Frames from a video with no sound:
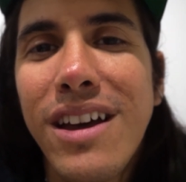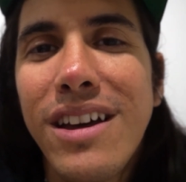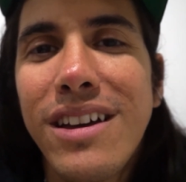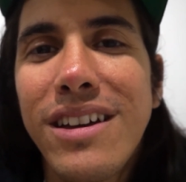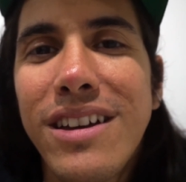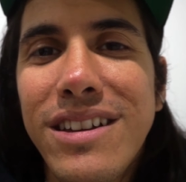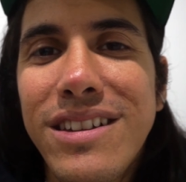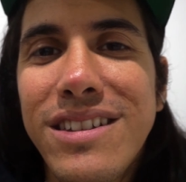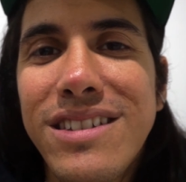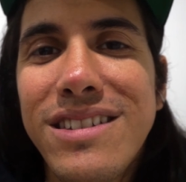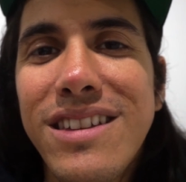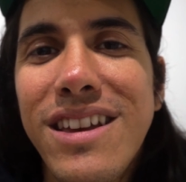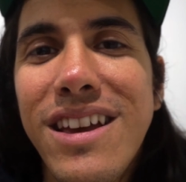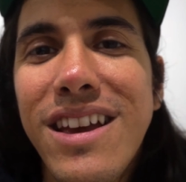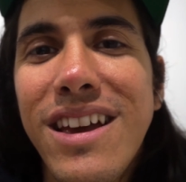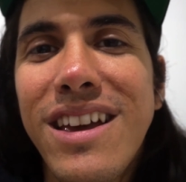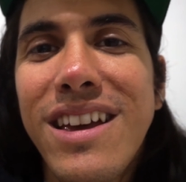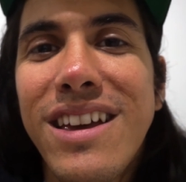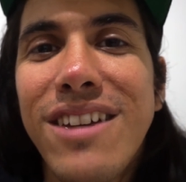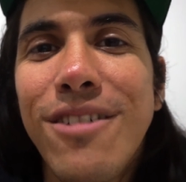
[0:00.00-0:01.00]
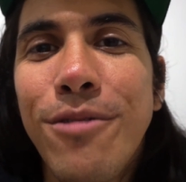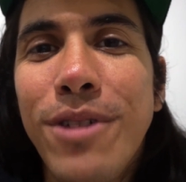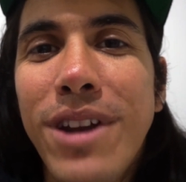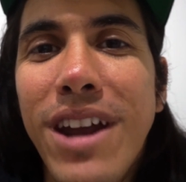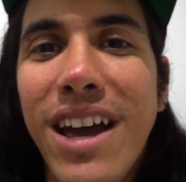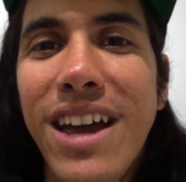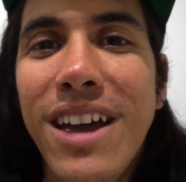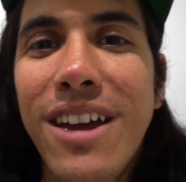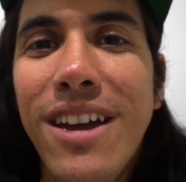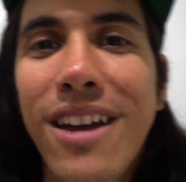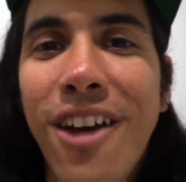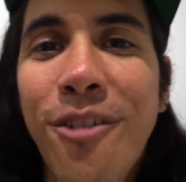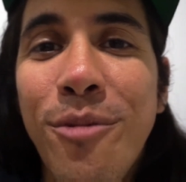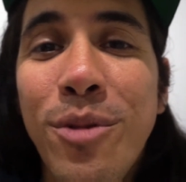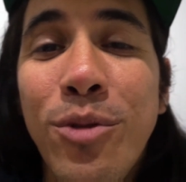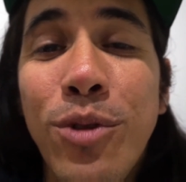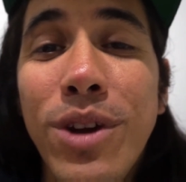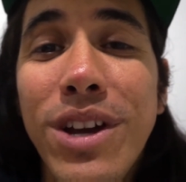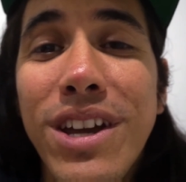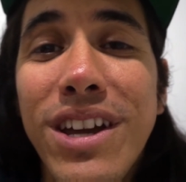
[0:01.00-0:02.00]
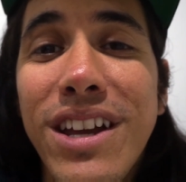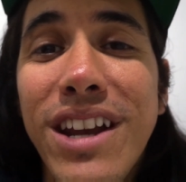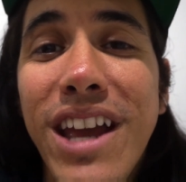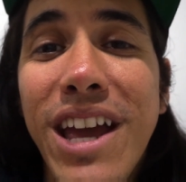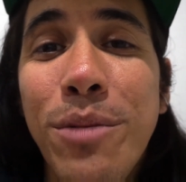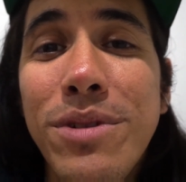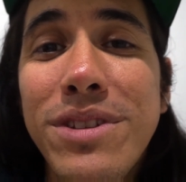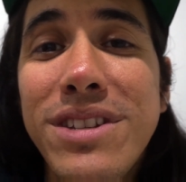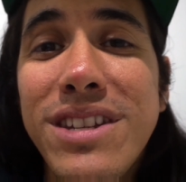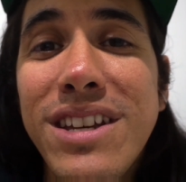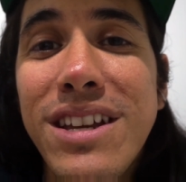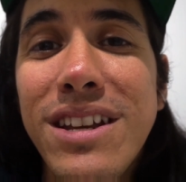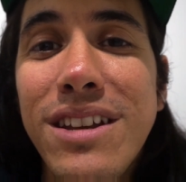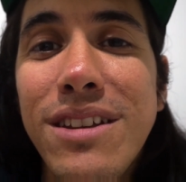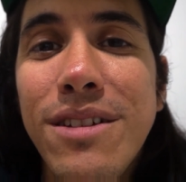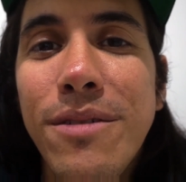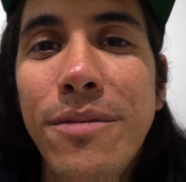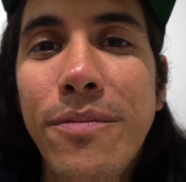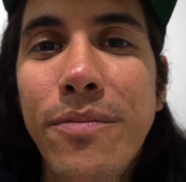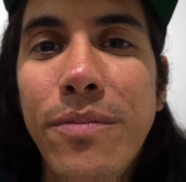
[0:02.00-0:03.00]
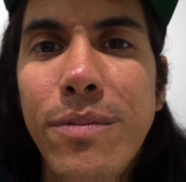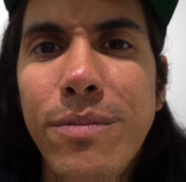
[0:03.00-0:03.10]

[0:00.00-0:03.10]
Because when I've been working in Ableton,